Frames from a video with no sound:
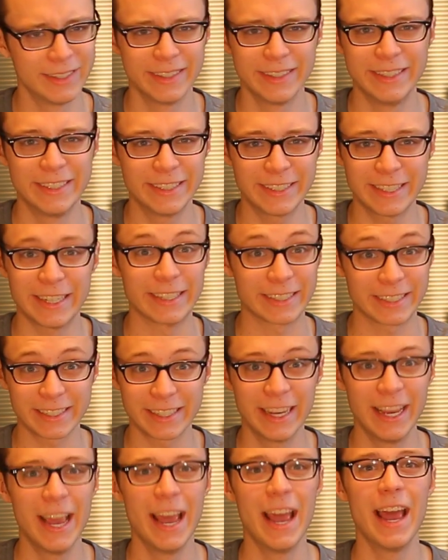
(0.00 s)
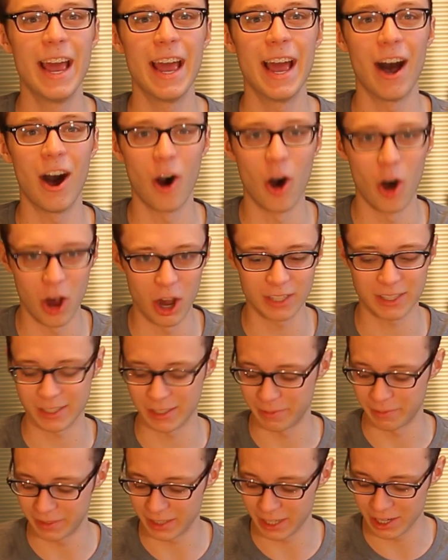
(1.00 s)
it's
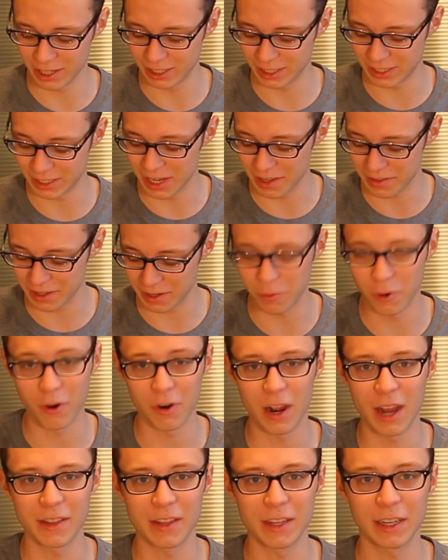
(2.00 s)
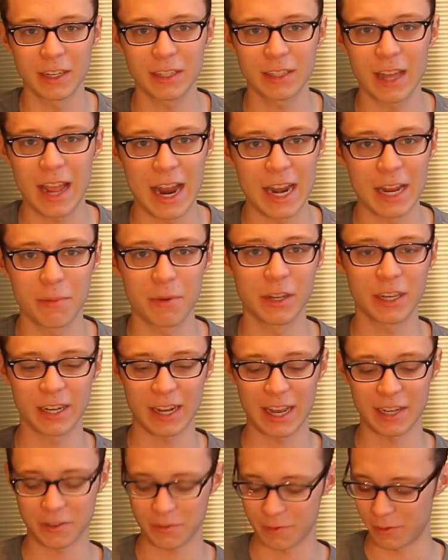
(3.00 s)
awesome. There's nothing more I think anybody could
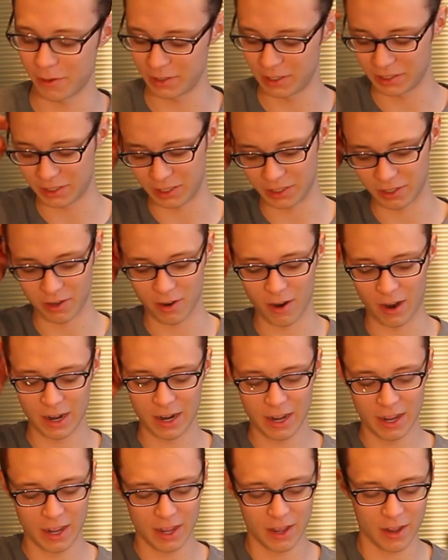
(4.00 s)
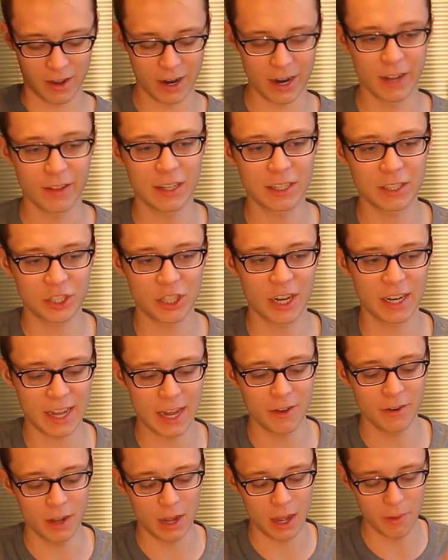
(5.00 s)
ask for in this guitar. Alright, let's check
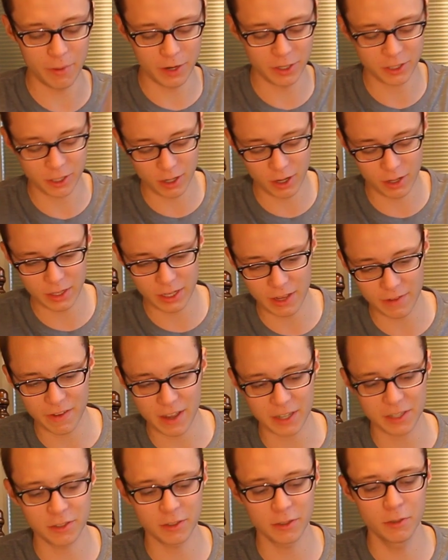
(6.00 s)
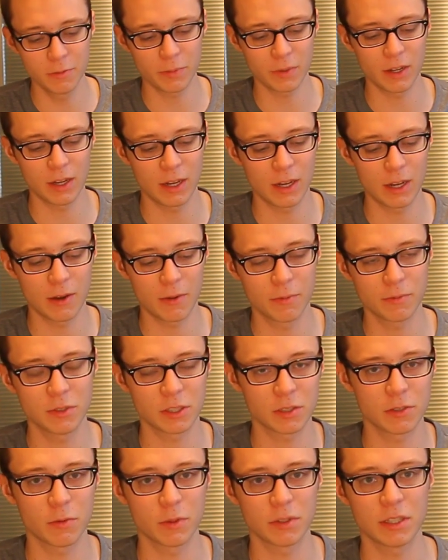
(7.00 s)
out. I'm going to turn on the effects loop,
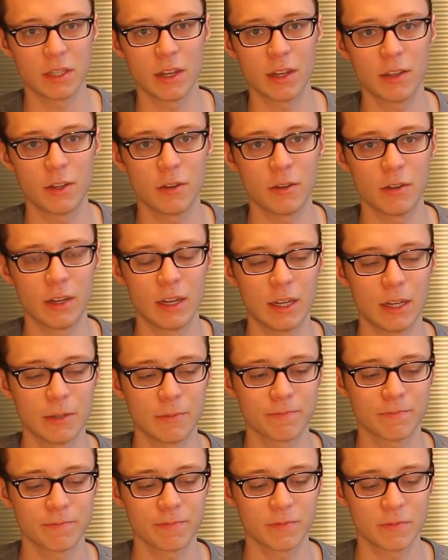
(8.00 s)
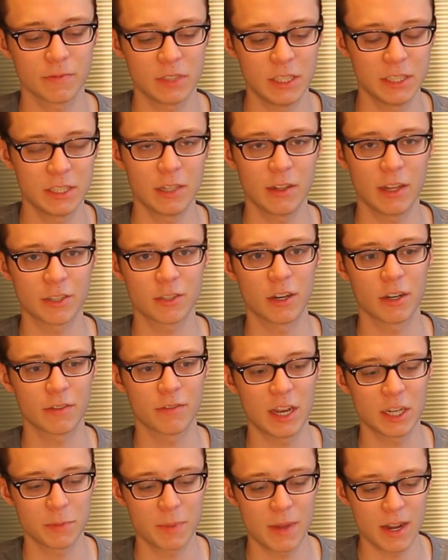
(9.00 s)
just with the little TC electronic
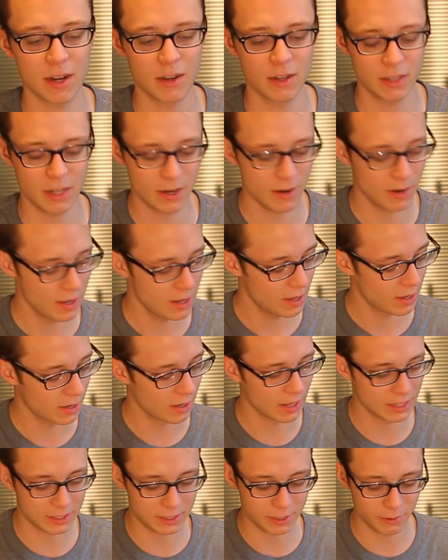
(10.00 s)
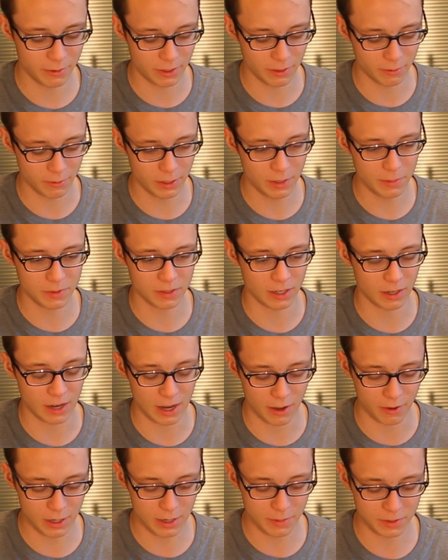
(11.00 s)
flashback on there, and let's see what it rips, or
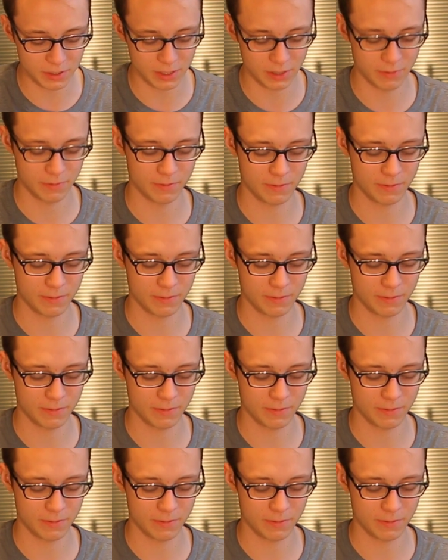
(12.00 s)
how it rips.